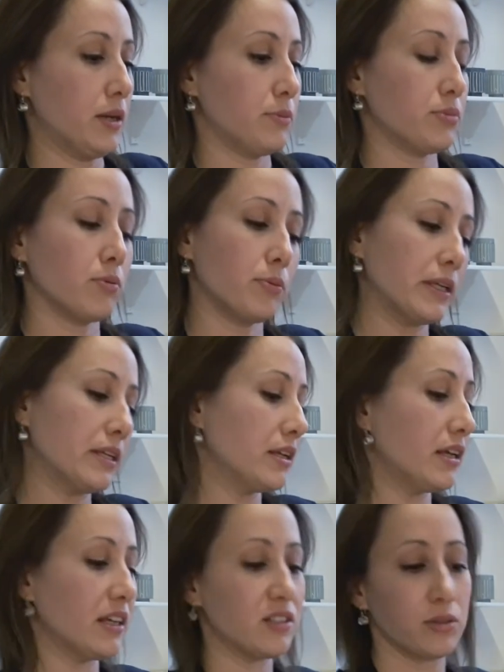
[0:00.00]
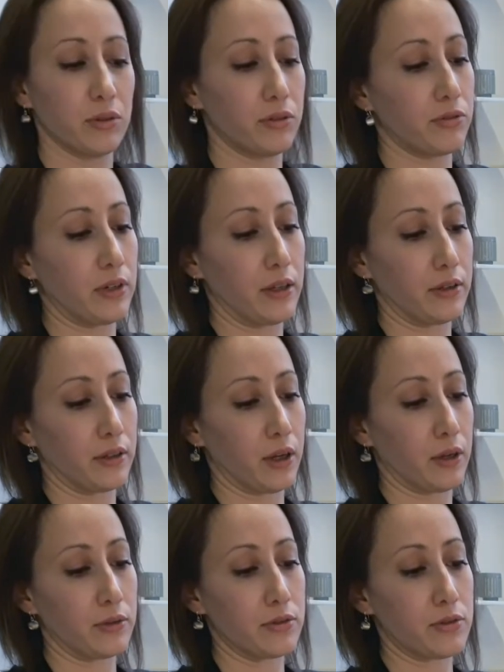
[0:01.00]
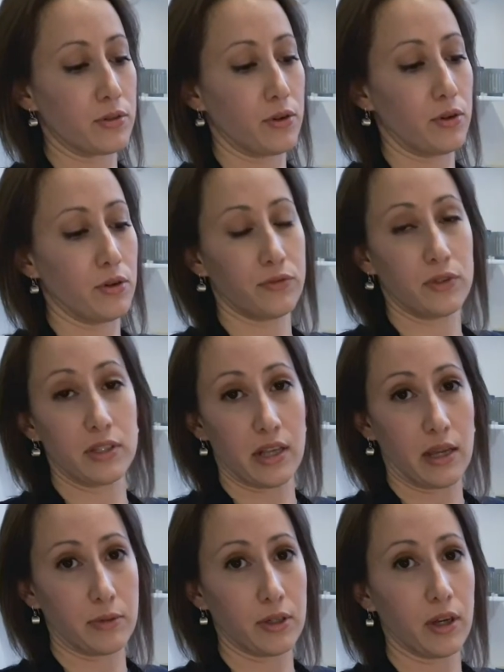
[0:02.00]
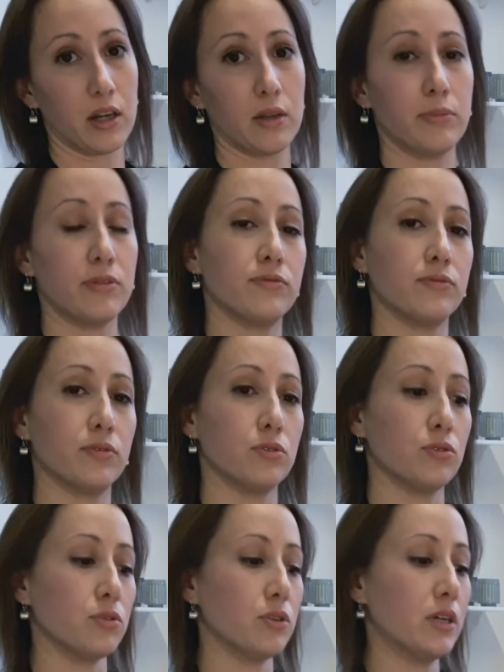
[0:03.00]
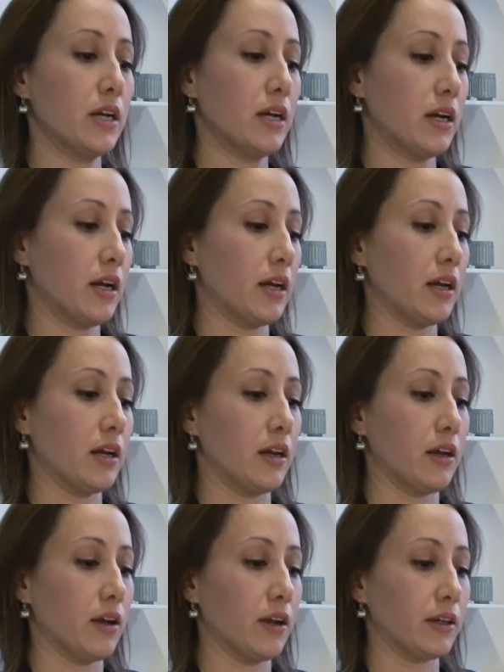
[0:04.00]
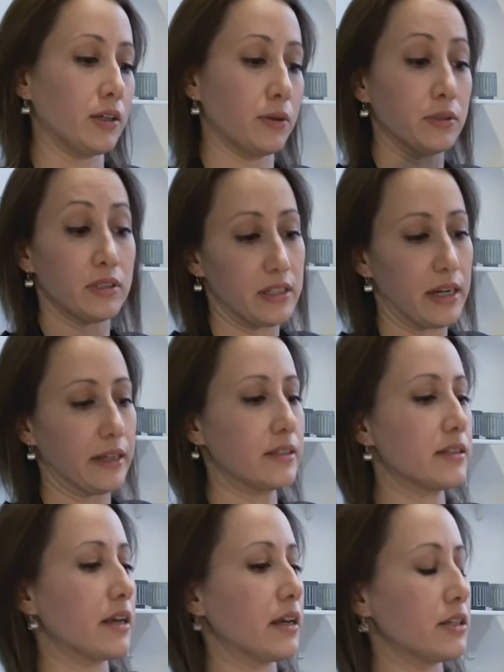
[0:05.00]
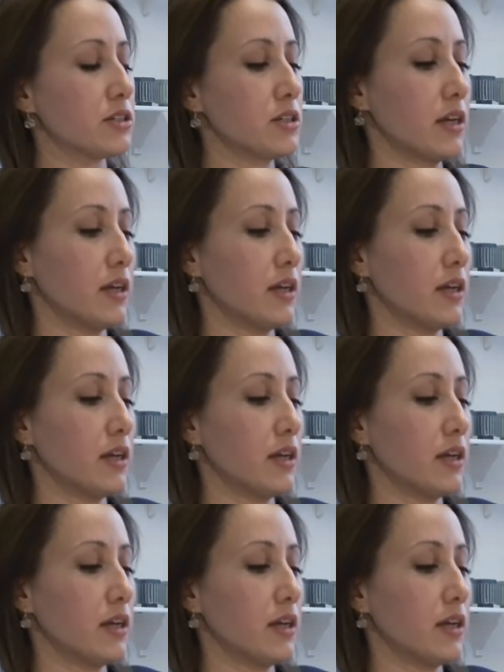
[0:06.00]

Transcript: probably need 2 or 3 other coats of the same colour before I go on to the next stage.